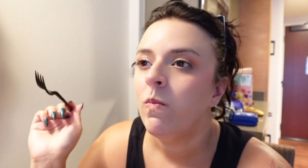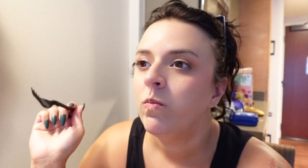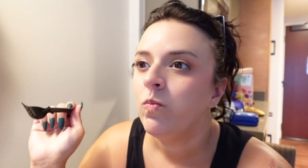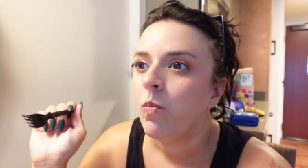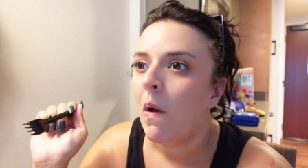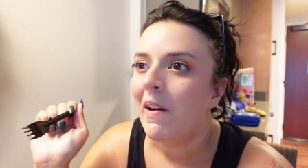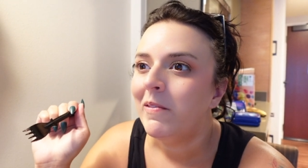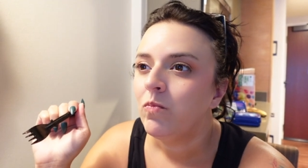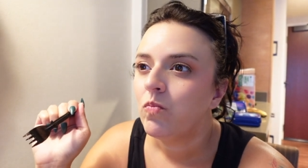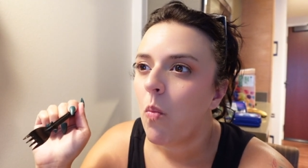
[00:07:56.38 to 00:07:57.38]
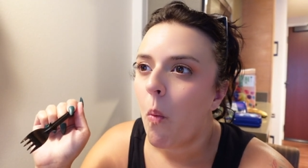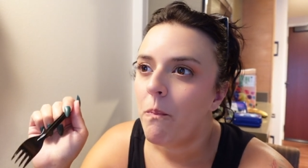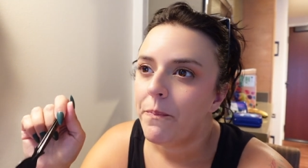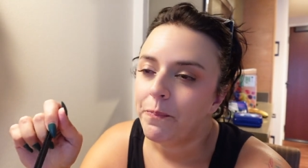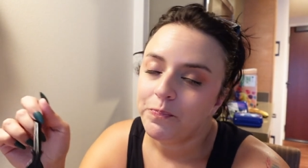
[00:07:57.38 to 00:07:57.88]
It's more of a note than
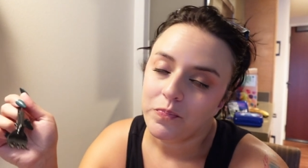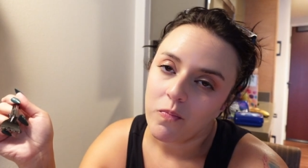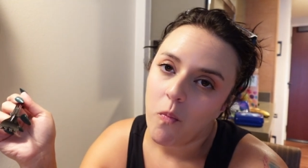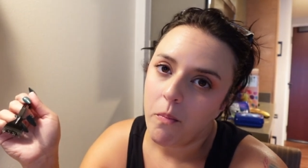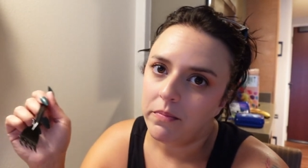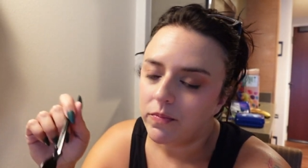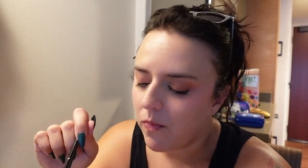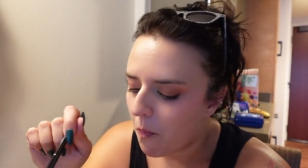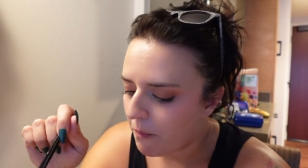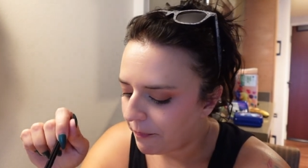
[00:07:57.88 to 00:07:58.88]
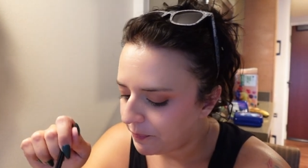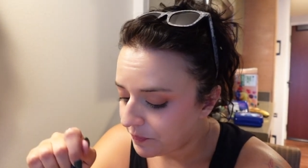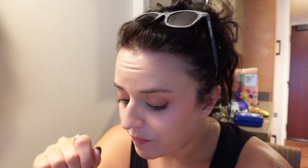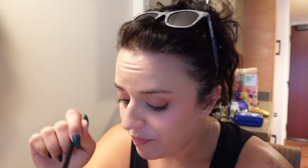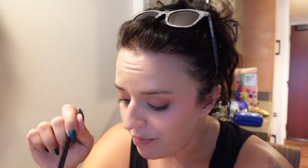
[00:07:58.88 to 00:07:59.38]
anything, right? Yeah.
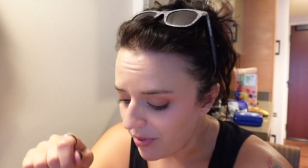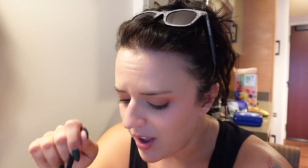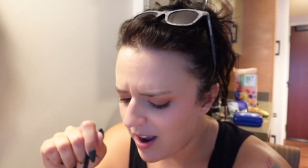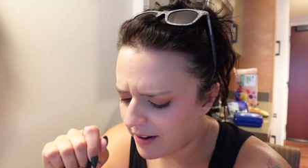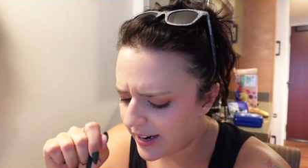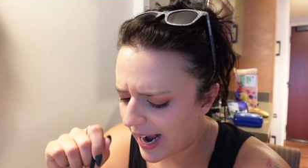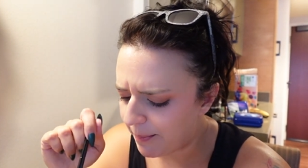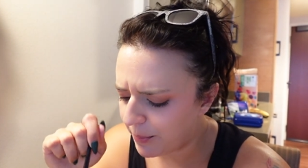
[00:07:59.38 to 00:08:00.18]
Especially if you were expecting